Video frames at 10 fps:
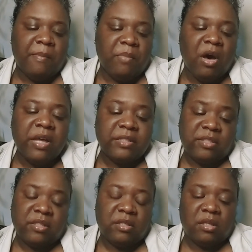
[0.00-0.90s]

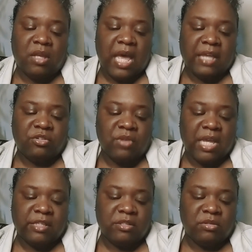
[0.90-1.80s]
bought. I
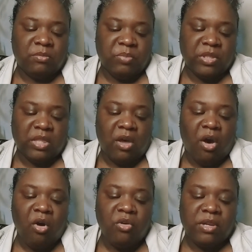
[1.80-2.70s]
try to put the
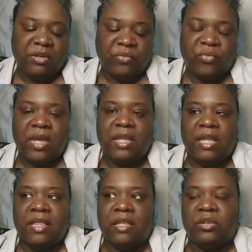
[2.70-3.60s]
old in the front
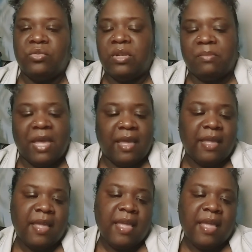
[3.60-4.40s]
and the new in the back.